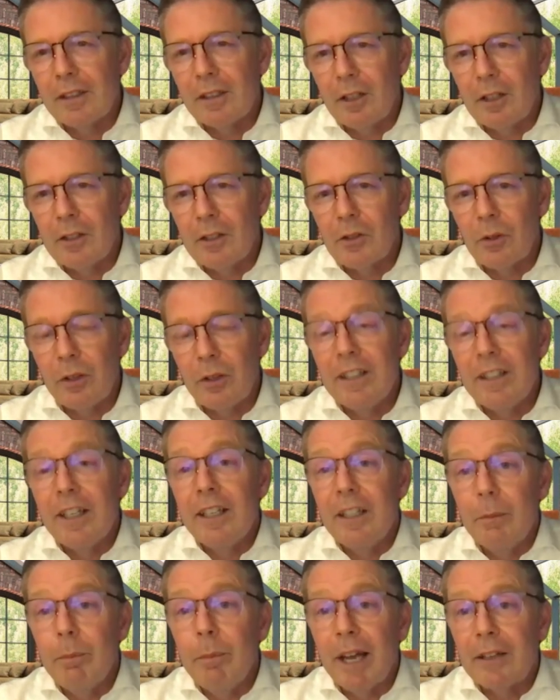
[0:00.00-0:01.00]
also
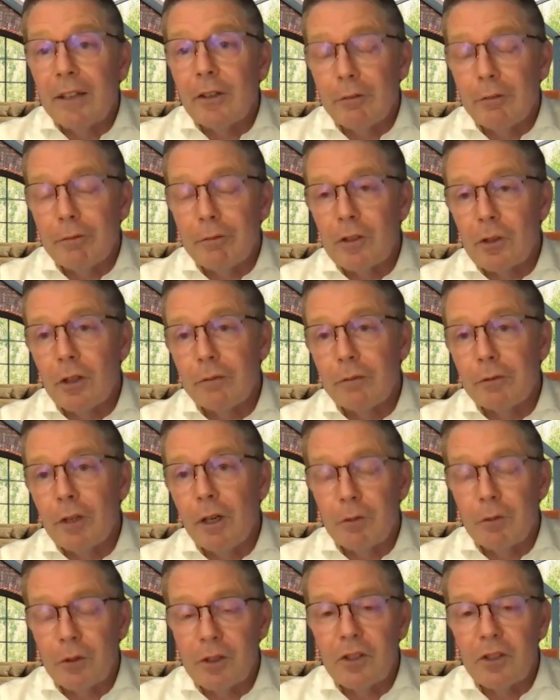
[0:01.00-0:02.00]
in the back office of
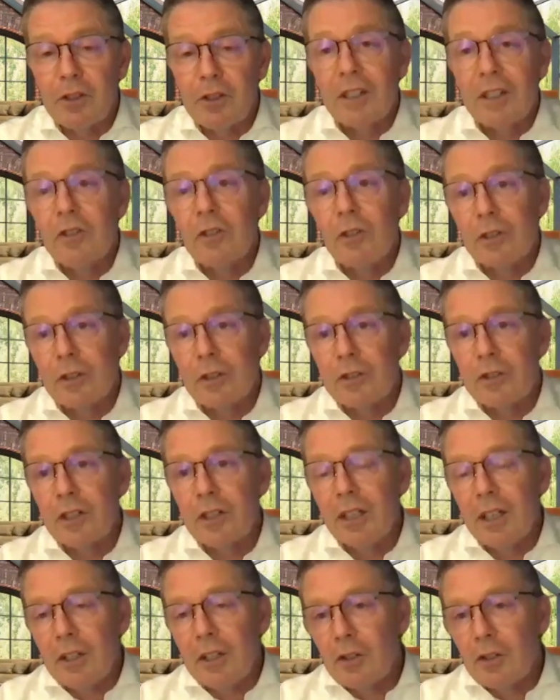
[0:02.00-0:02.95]
conferences and journals.